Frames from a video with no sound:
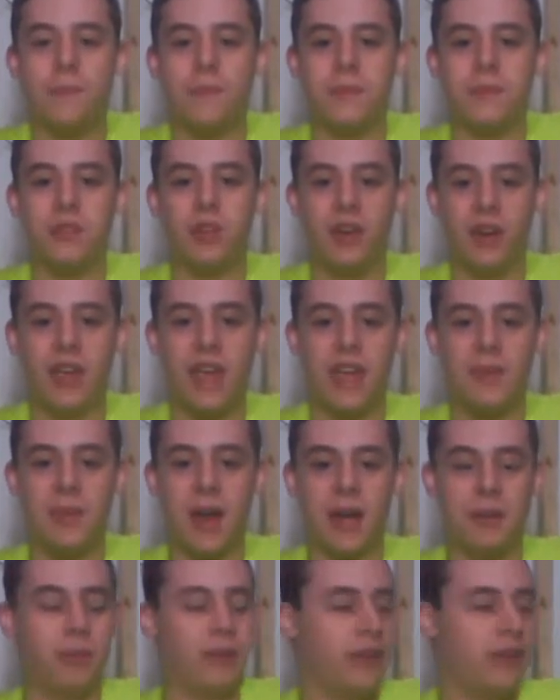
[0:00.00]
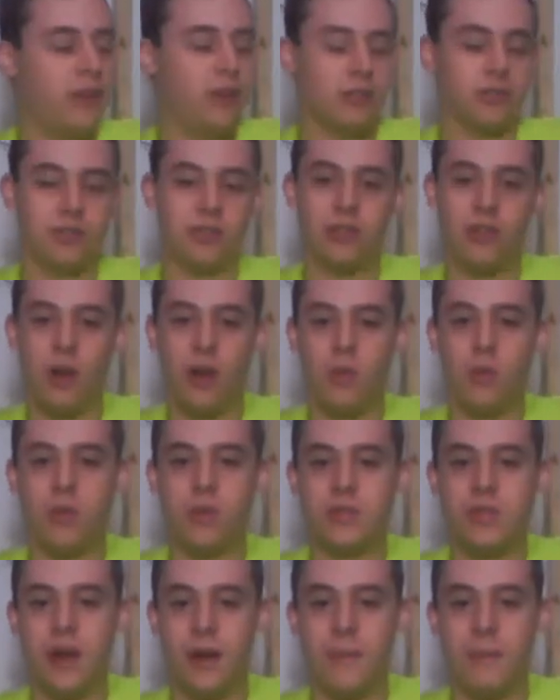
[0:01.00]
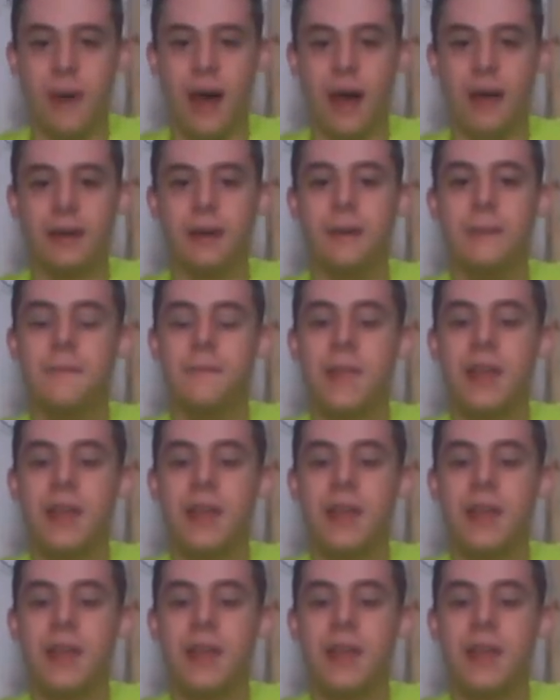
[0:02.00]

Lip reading: for a game I play called Star Wars Armada.